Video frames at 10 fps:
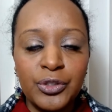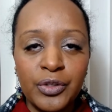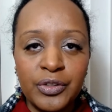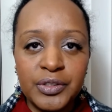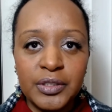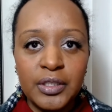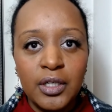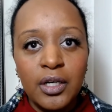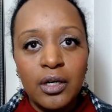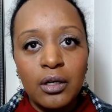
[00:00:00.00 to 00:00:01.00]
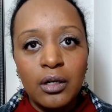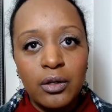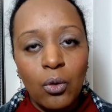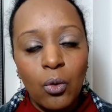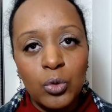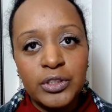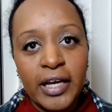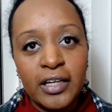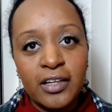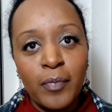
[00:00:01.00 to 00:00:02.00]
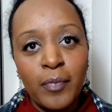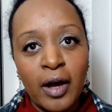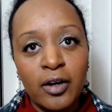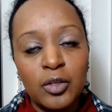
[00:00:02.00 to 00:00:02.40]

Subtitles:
this old negative pattern.